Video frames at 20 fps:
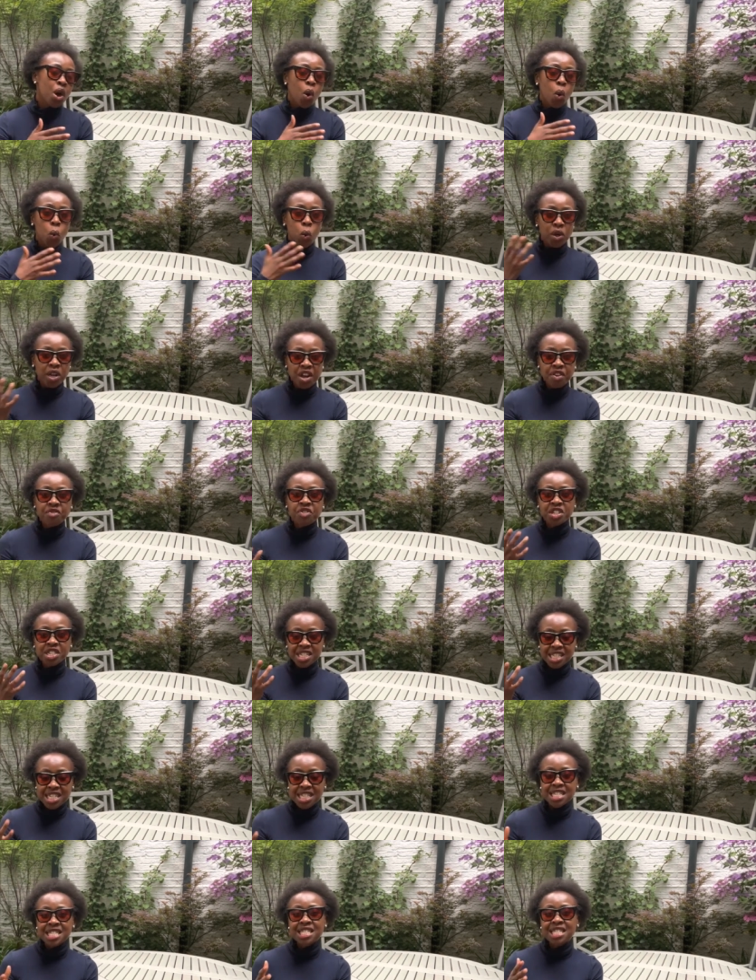whatever it
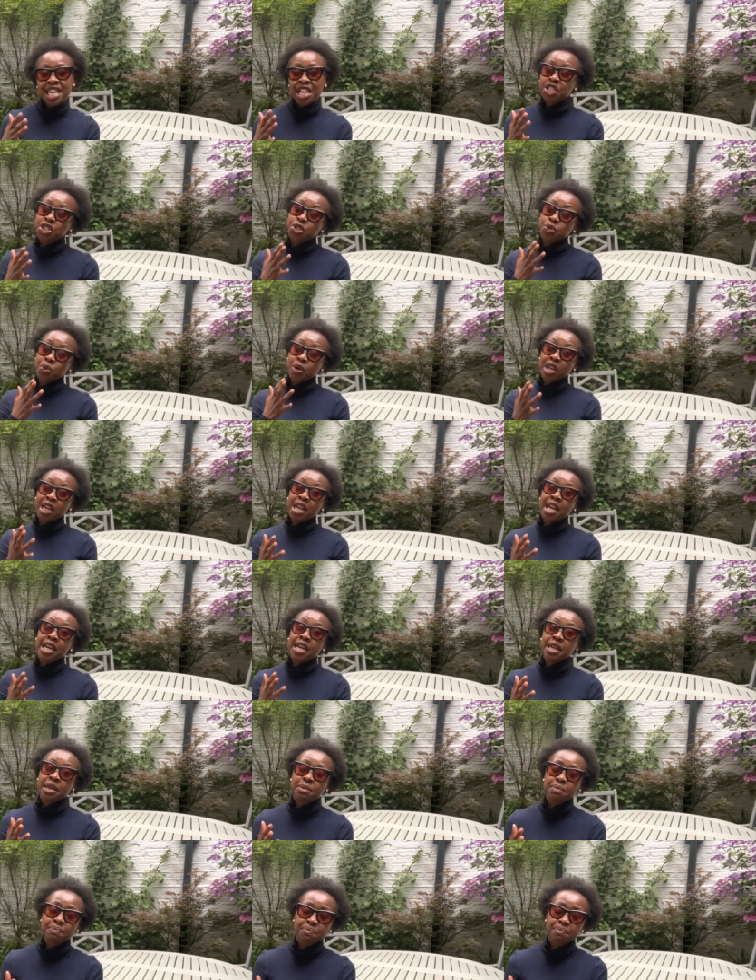is that you would like.